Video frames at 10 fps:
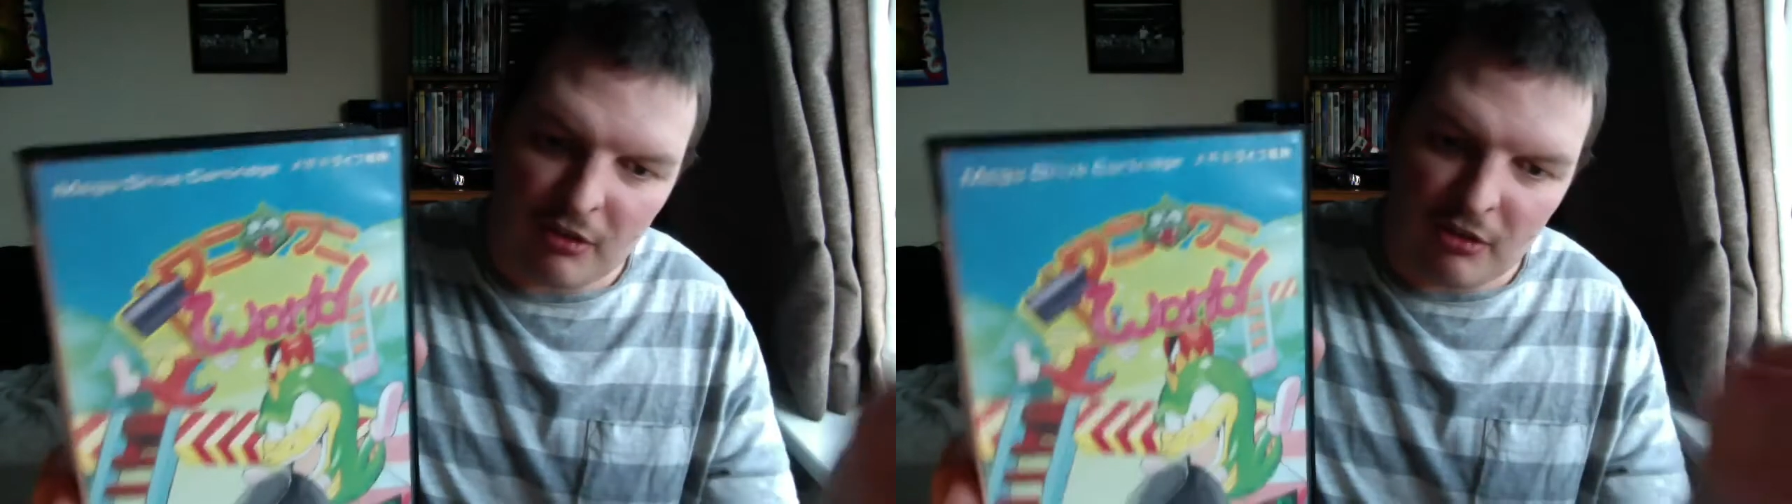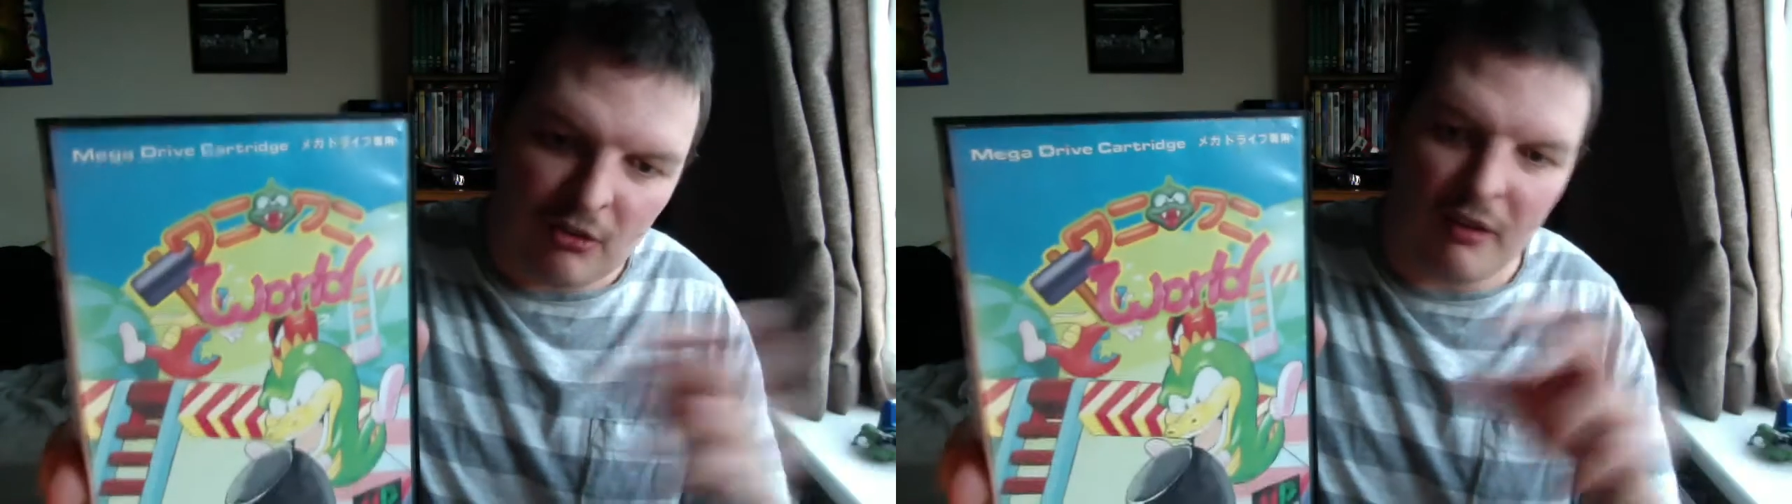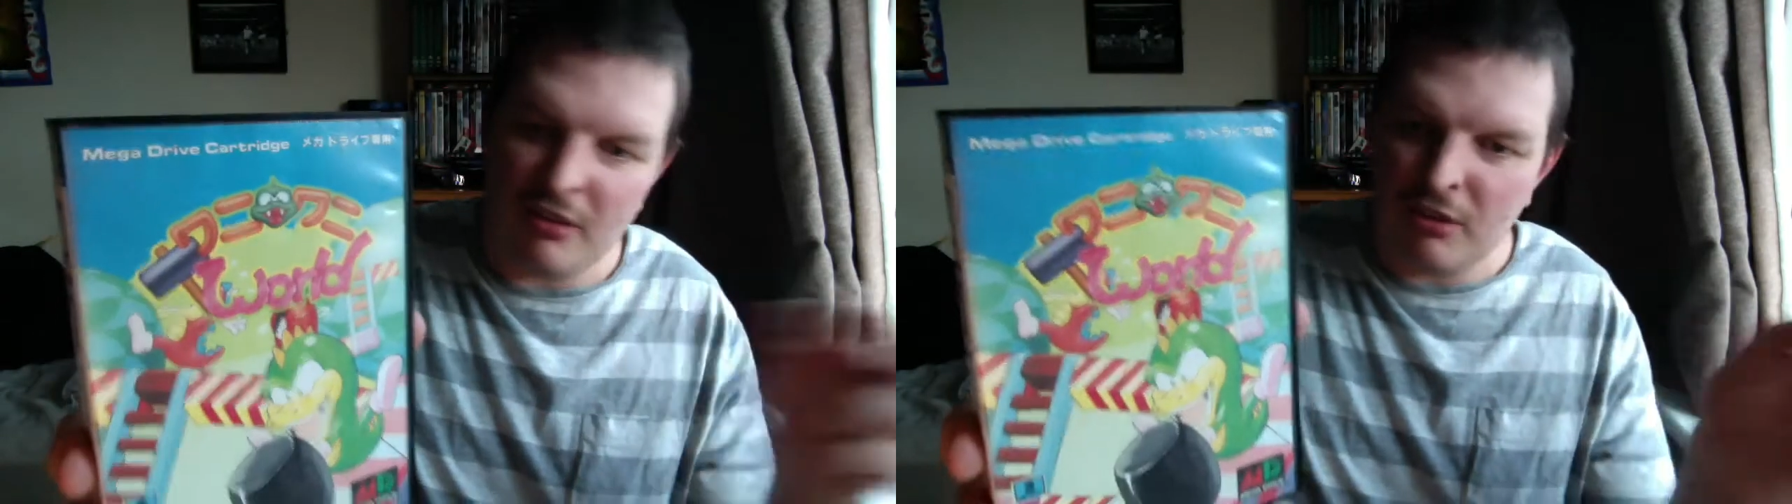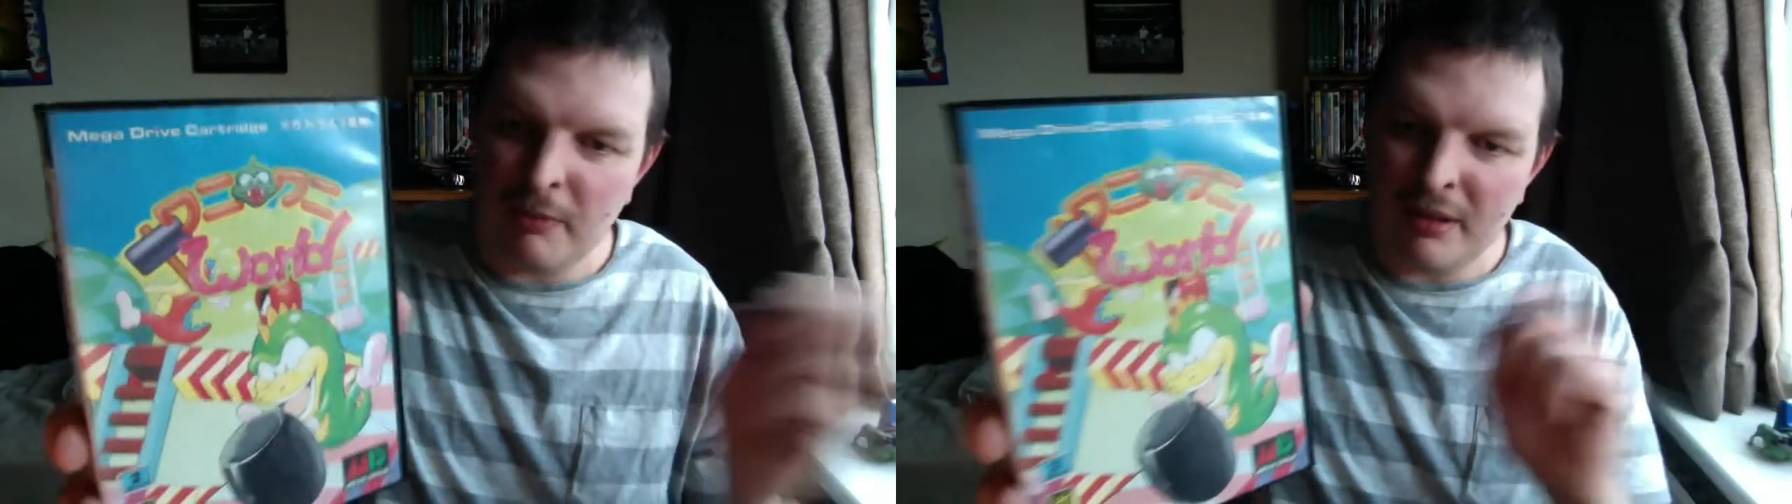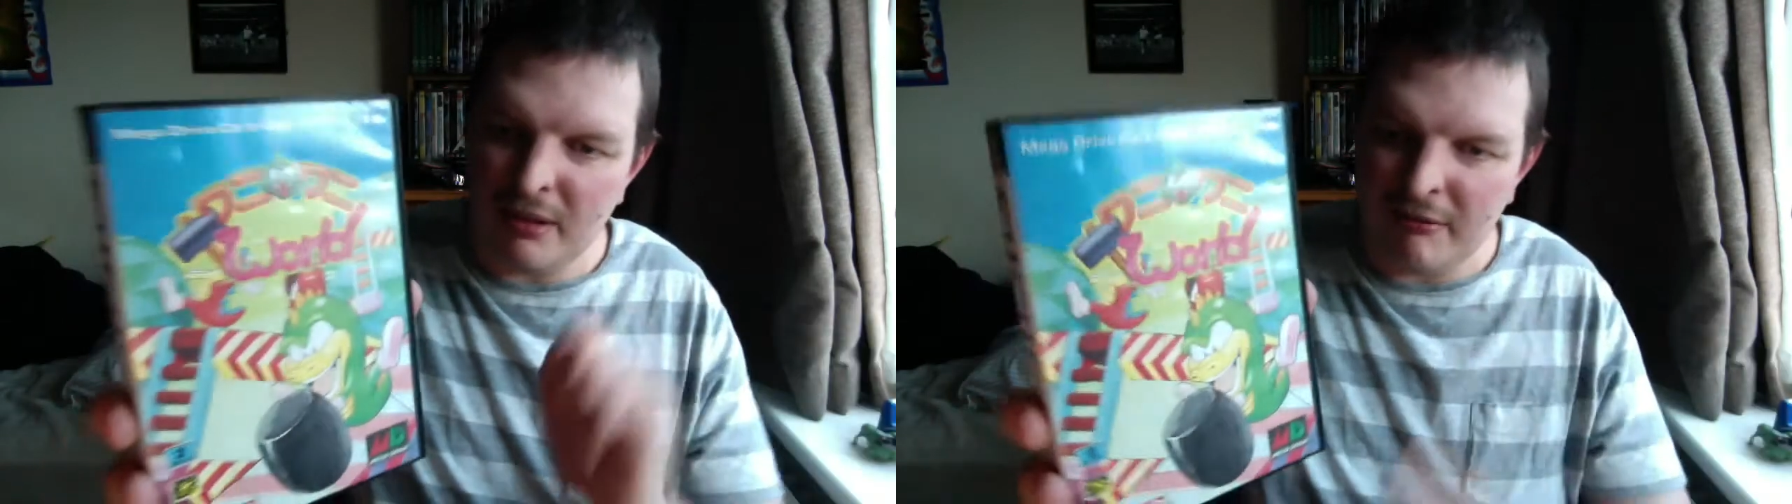to sort of like
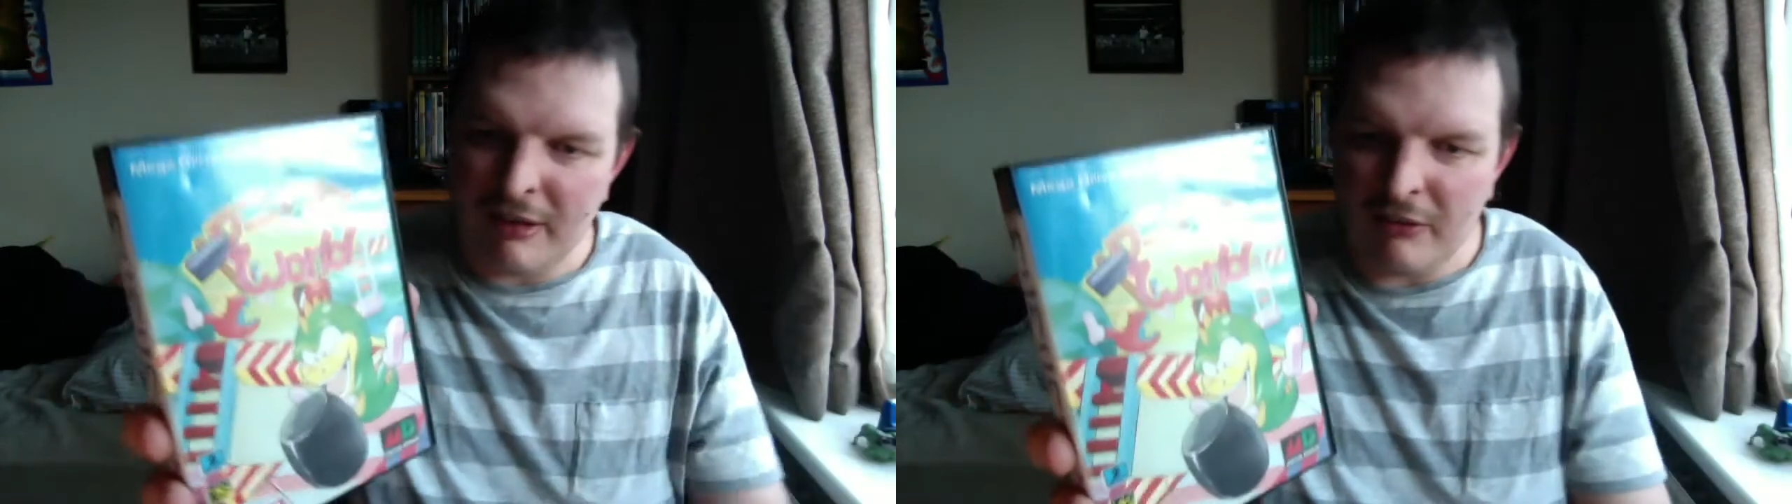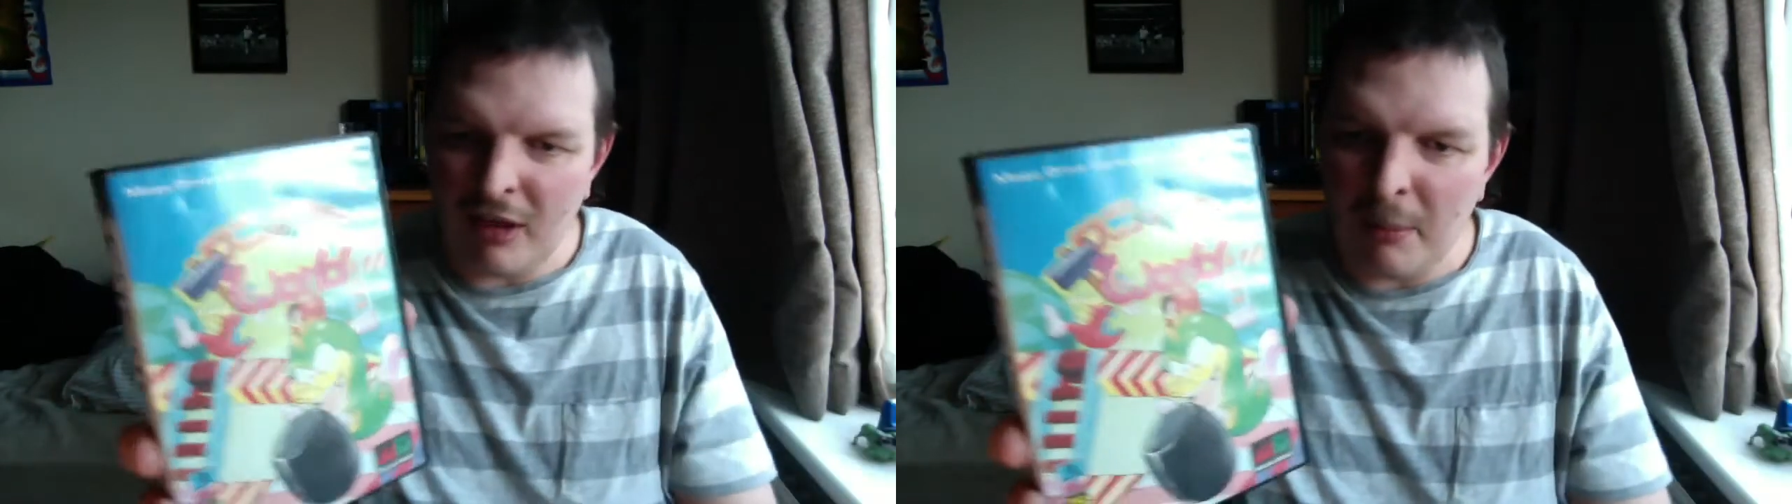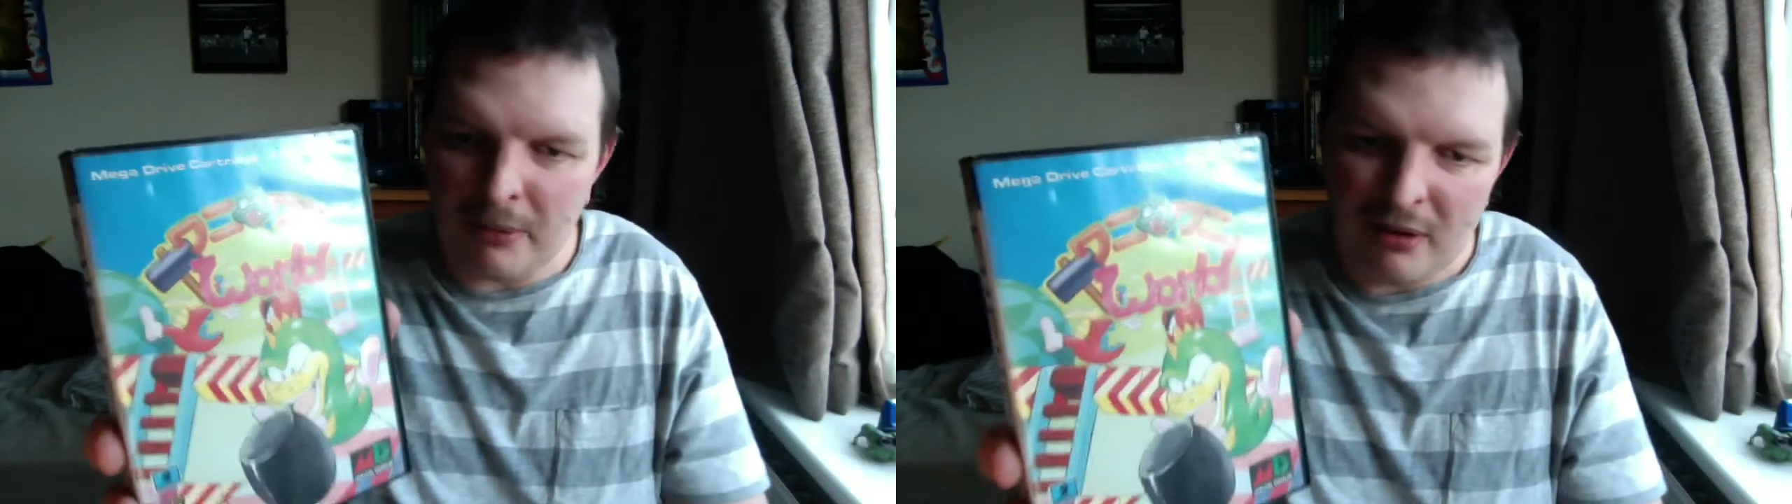cement the ground up